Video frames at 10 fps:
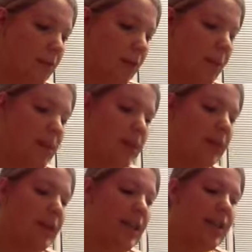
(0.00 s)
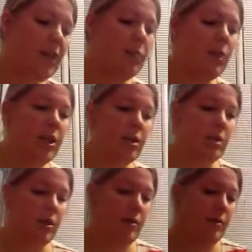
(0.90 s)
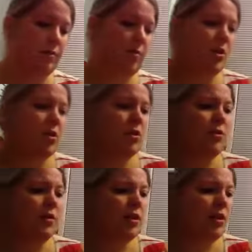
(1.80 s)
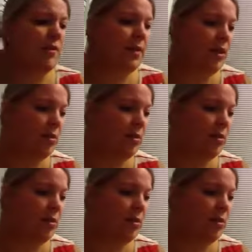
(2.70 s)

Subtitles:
Basically, heat and moisture from the surface of the